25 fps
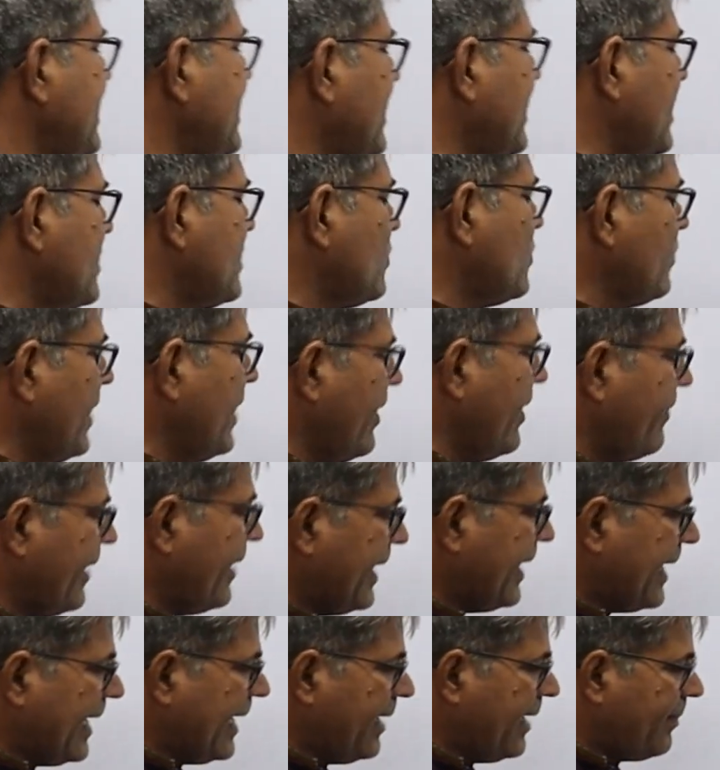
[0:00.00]
equals to
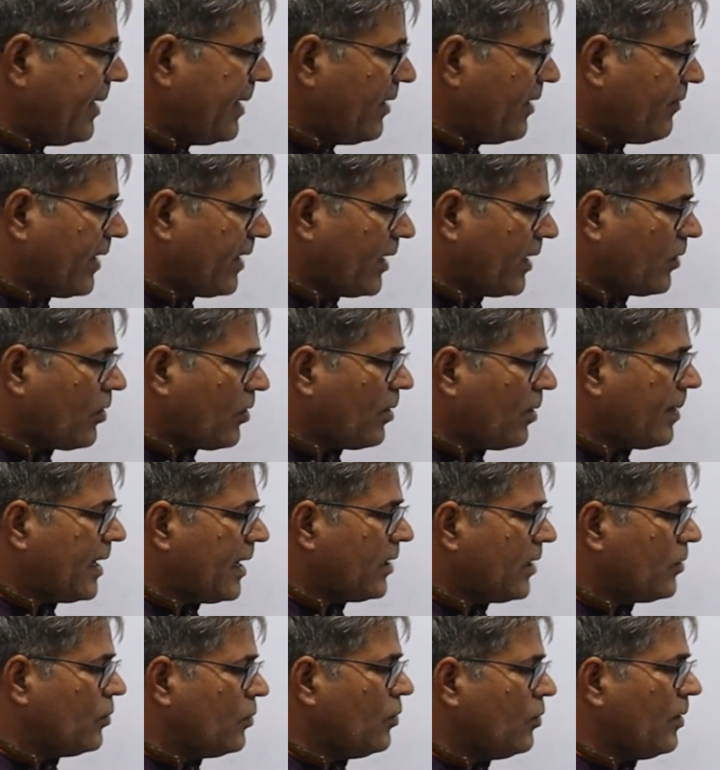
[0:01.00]
having element 1
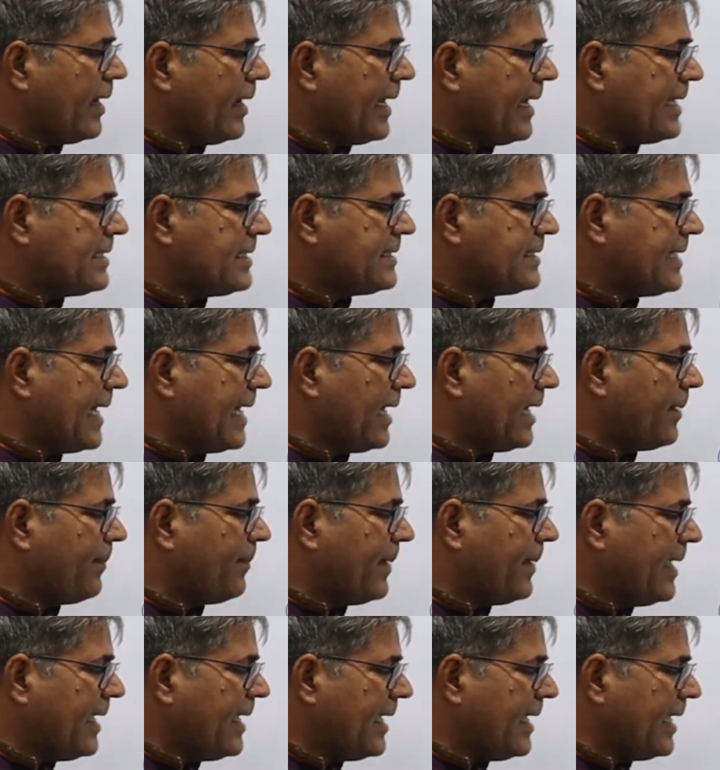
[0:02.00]
comma 2 and
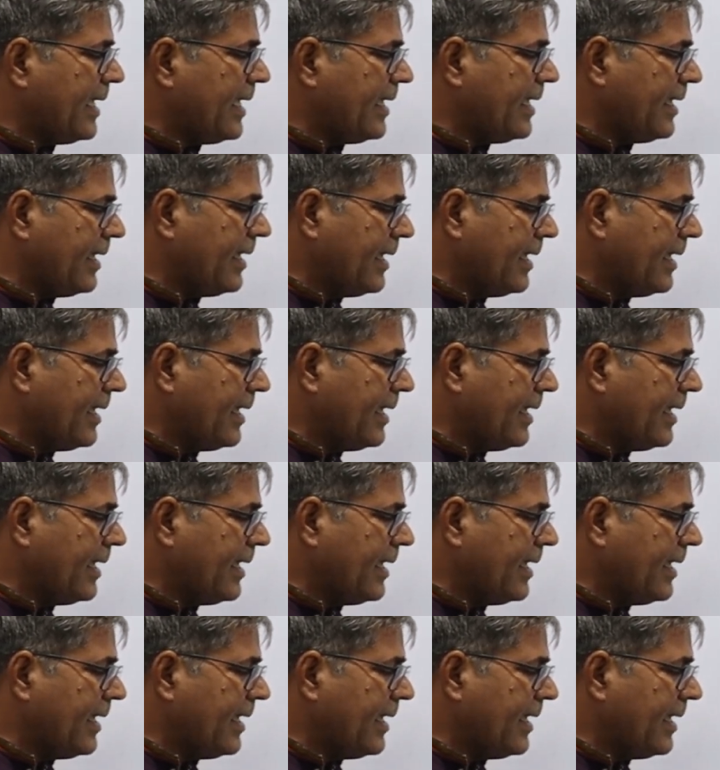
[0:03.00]
set B